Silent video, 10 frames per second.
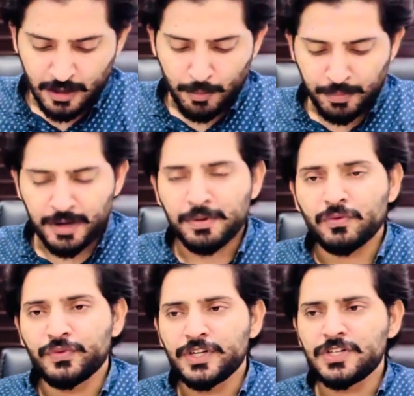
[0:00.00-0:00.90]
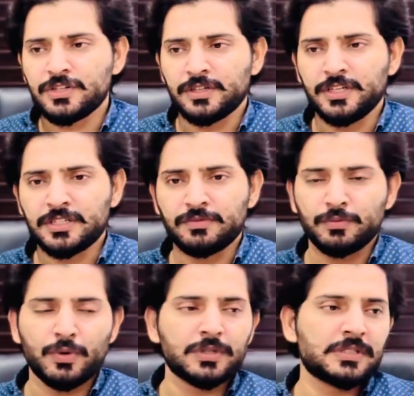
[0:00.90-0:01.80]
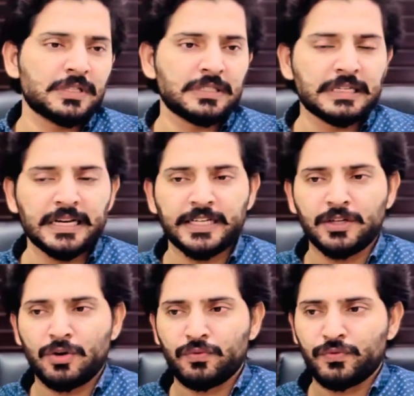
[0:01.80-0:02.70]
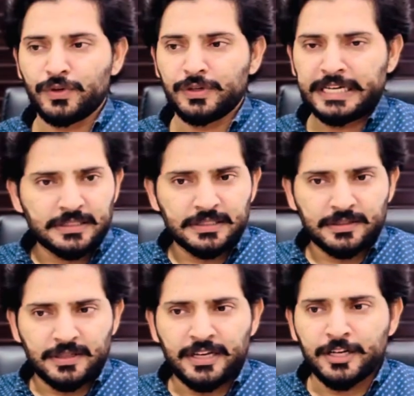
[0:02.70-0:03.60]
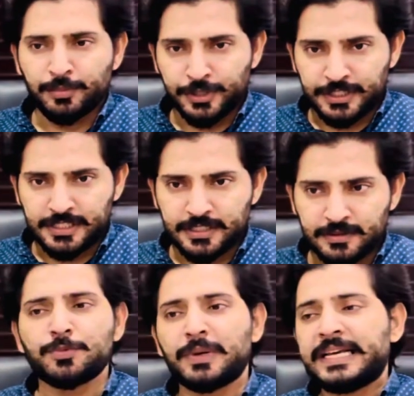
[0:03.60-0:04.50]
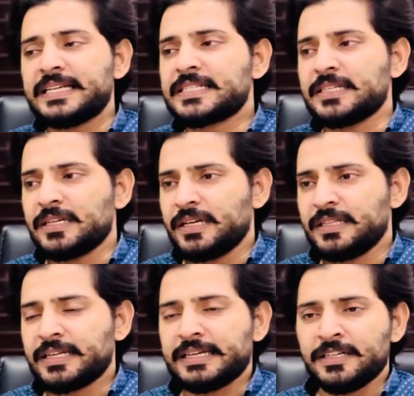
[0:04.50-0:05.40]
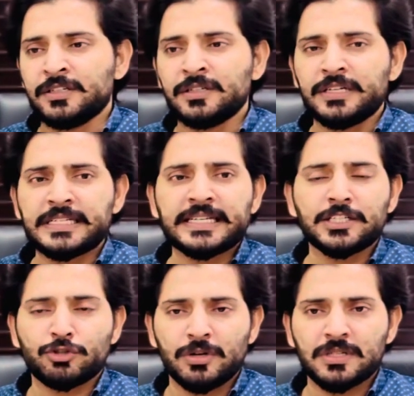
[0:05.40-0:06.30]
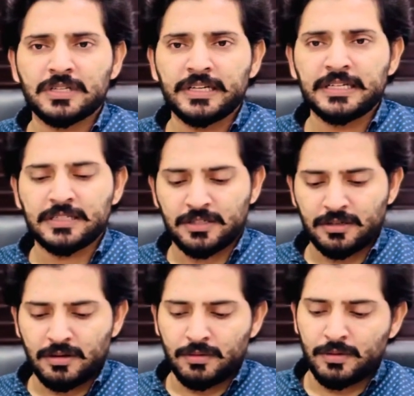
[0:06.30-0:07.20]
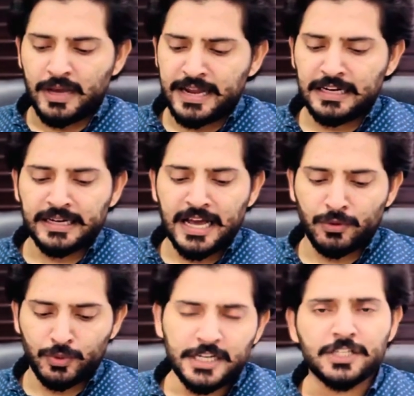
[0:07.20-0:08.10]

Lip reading: A Babel fish, it was a kind of airbird. When placed in the air, it can translate any language.